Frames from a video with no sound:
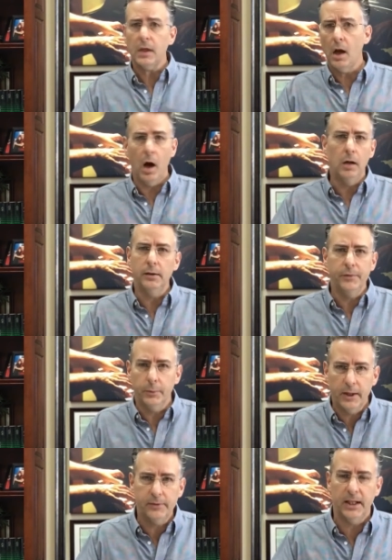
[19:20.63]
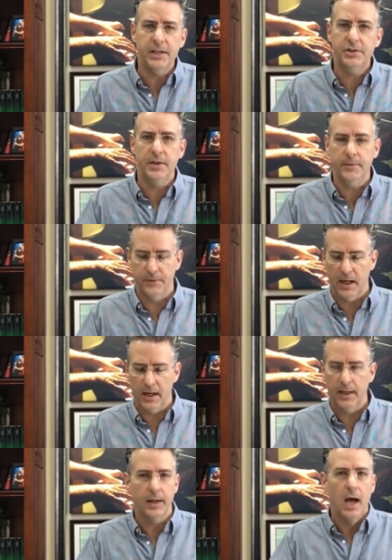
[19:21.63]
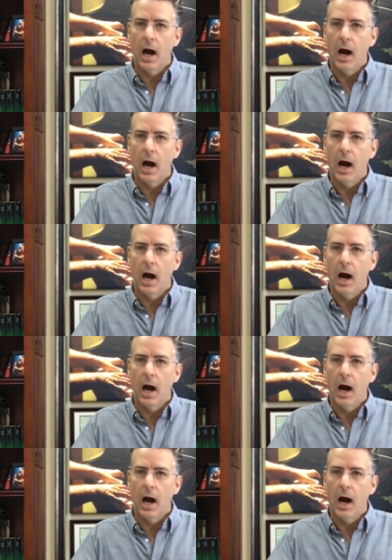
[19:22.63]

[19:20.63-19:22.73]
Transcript: all of the revelation of God,